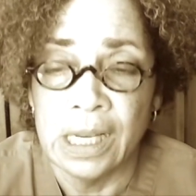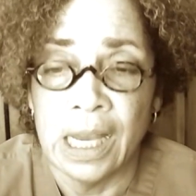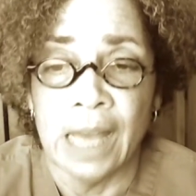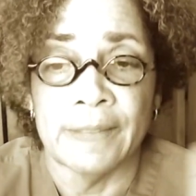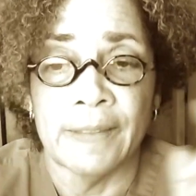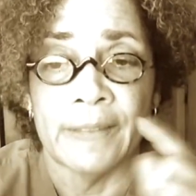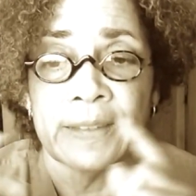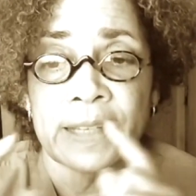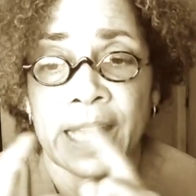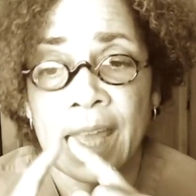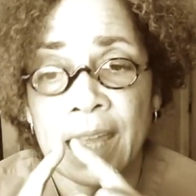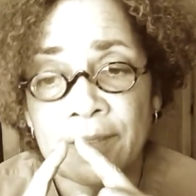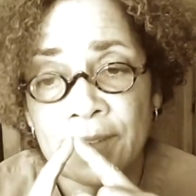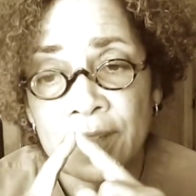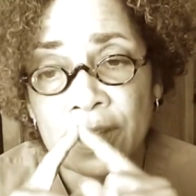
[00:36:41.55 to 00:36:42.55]
And then the
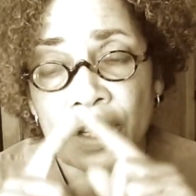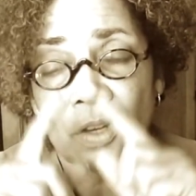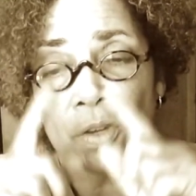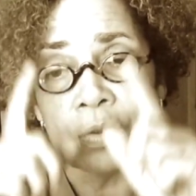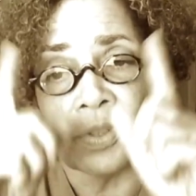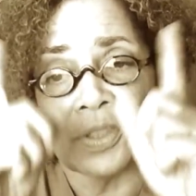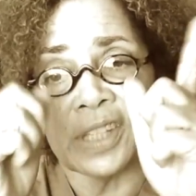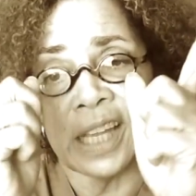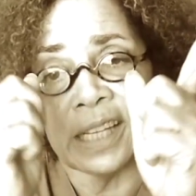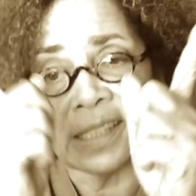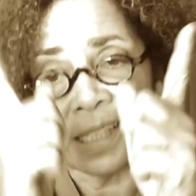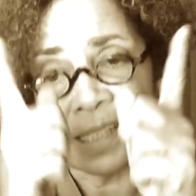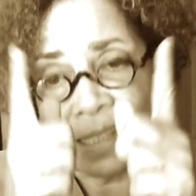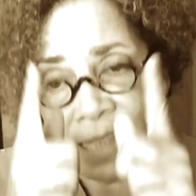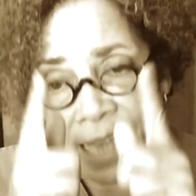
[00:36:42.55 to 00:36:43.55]
AV node sends
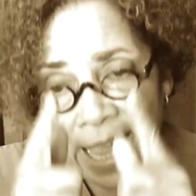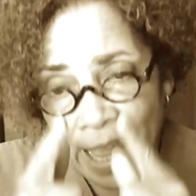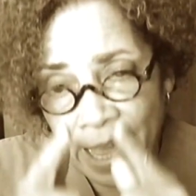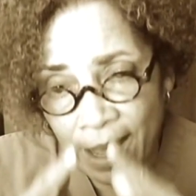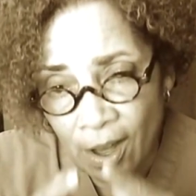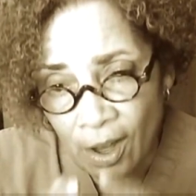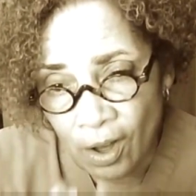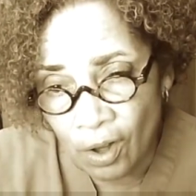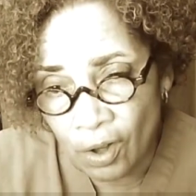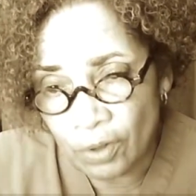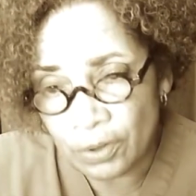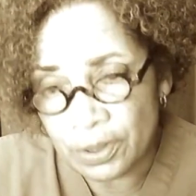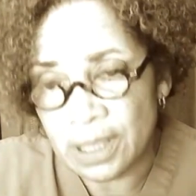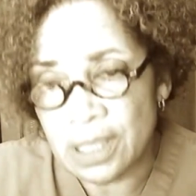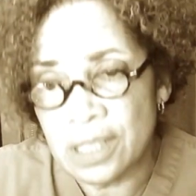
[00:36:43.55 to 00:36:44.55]
it
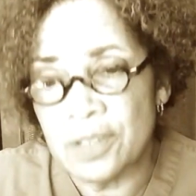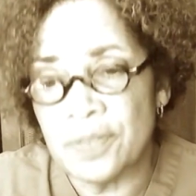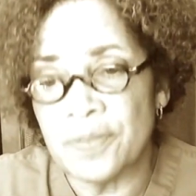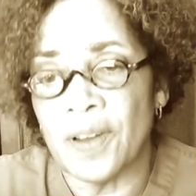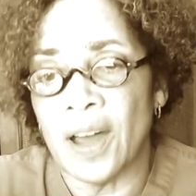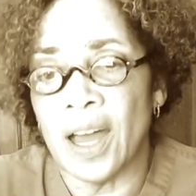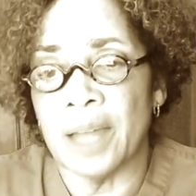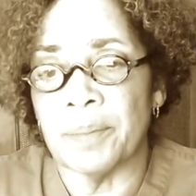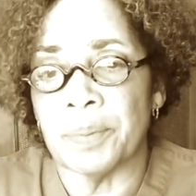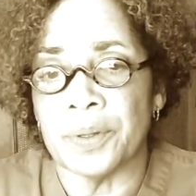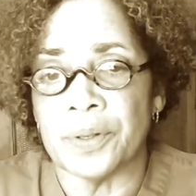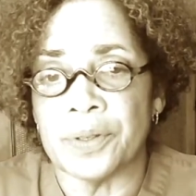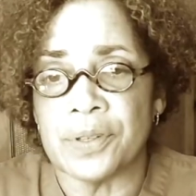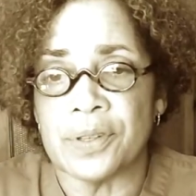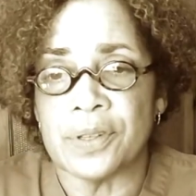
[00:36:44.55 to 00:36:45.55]
down these
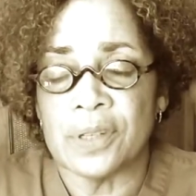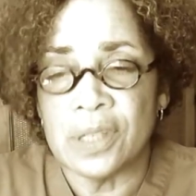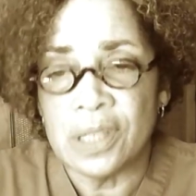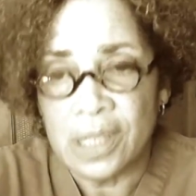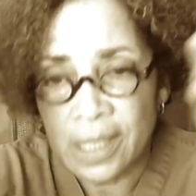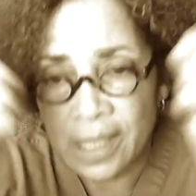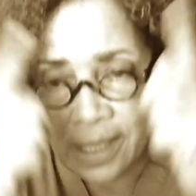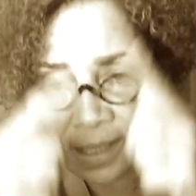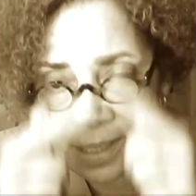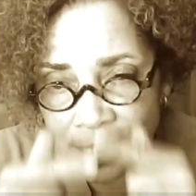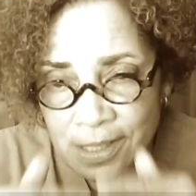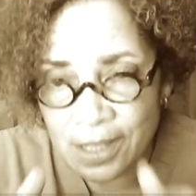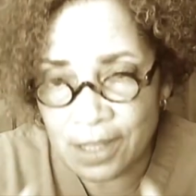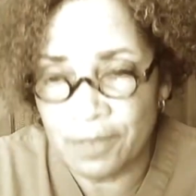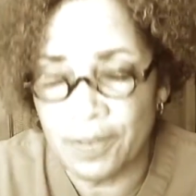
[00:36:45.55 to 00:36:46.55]
fibers
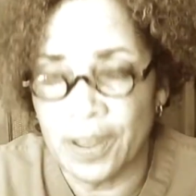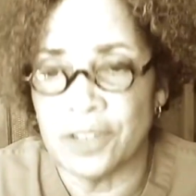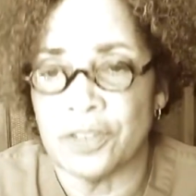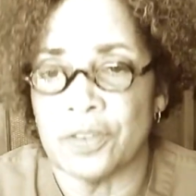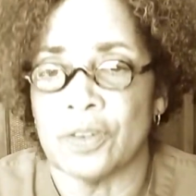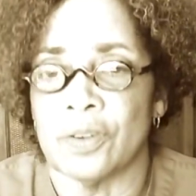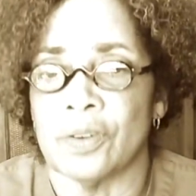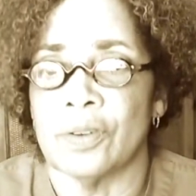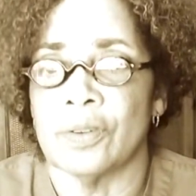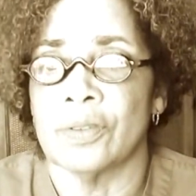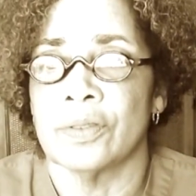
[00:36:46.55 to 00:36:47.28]
into the ventricle.